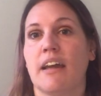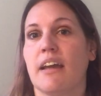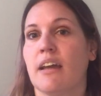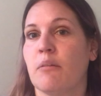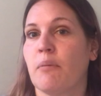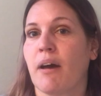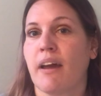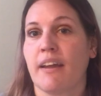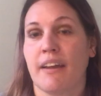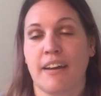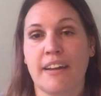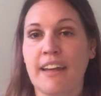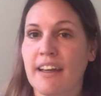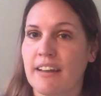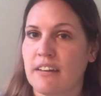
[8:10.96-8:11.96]
am I,
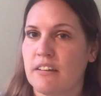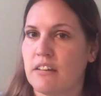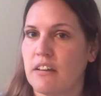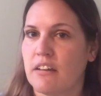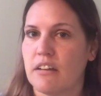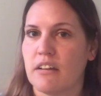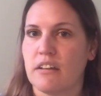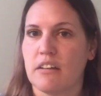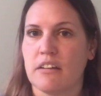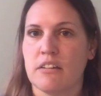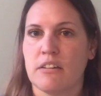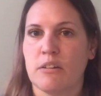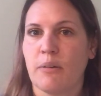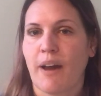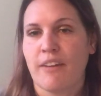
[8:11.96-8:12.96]
again,
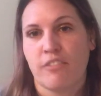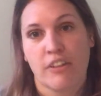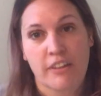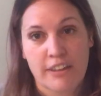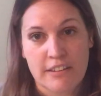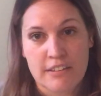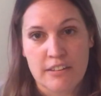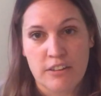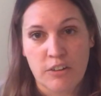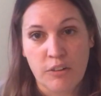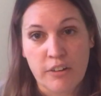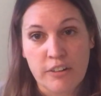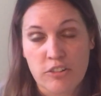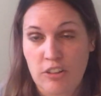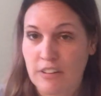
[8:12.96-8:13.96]
do I feel
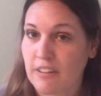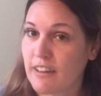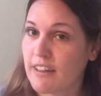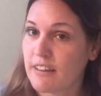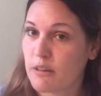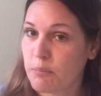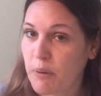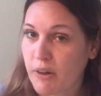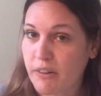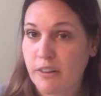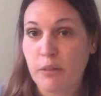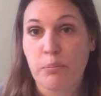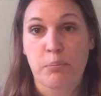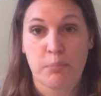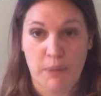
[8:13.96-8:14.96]
insecure just like the
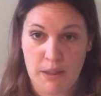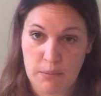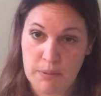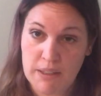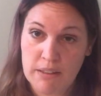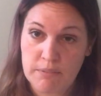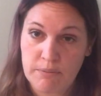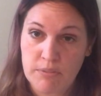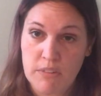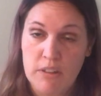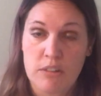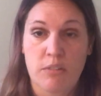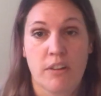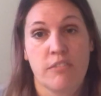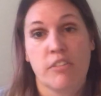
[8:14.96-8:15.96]
partner? Maybe.
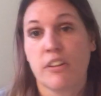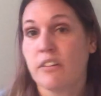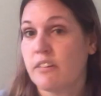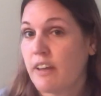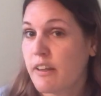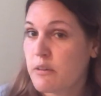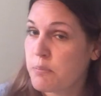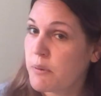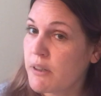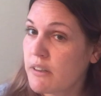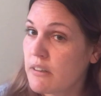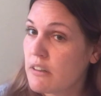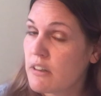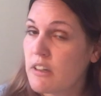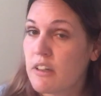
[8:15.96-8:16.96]
Do I feel desperate?
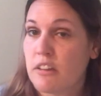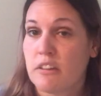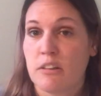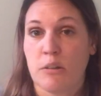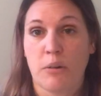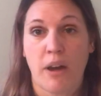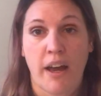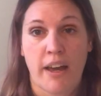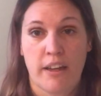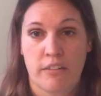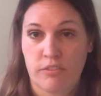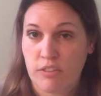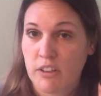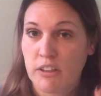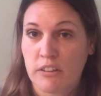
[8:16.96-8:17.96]
Do I
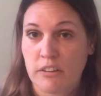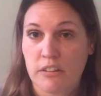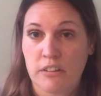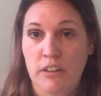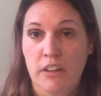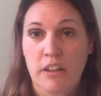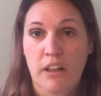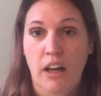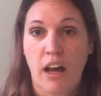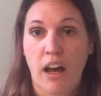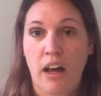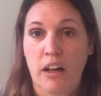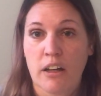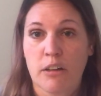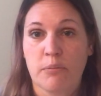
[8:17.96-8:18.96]
feel
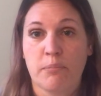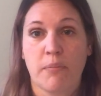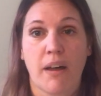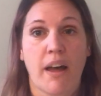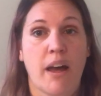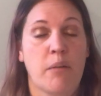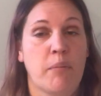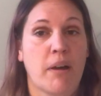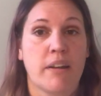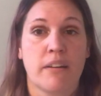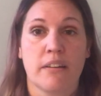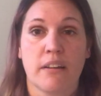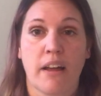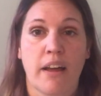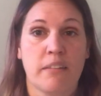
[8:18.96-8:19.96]
um, I'm
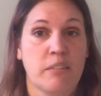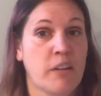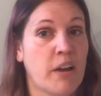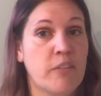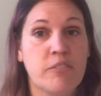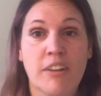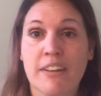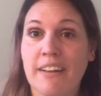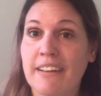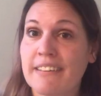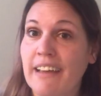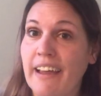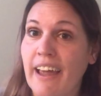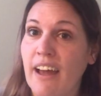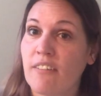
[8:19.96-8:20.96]
un- unloved unless
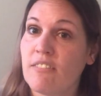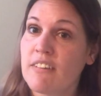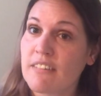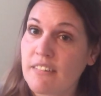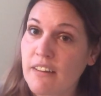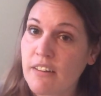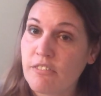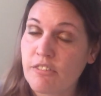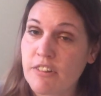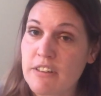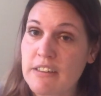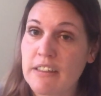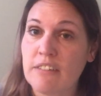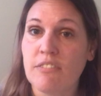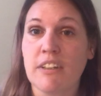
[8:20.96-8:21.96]
I have this love
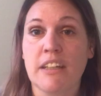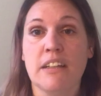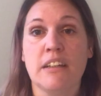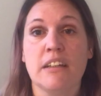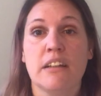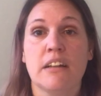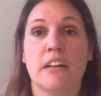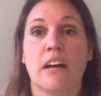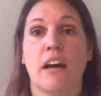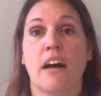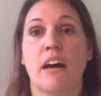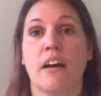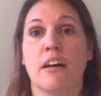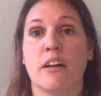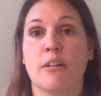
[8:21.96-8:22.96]
receiving?
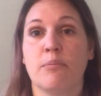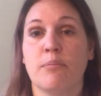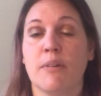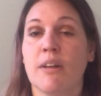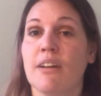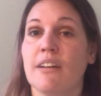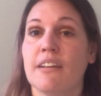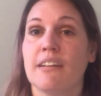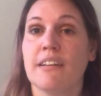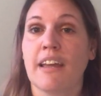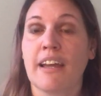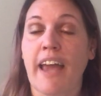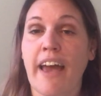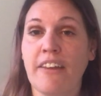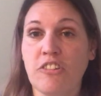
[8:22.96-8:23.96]
Um,
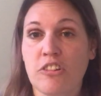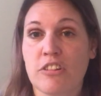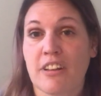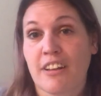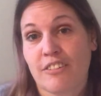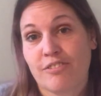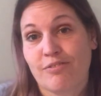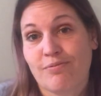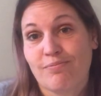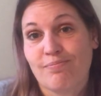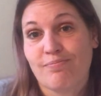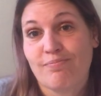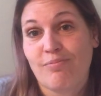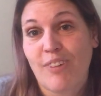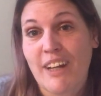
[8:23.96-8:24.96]
like, ask yourself,
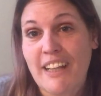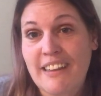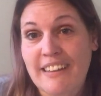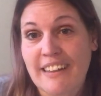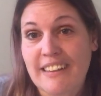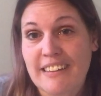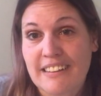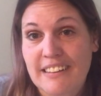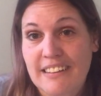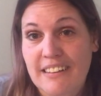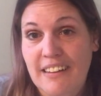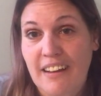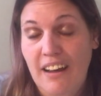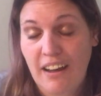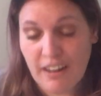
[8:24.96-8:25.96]
what is it?
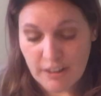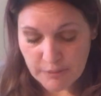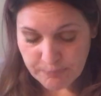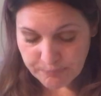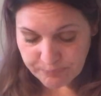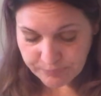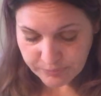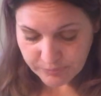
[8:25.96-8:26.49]
Um,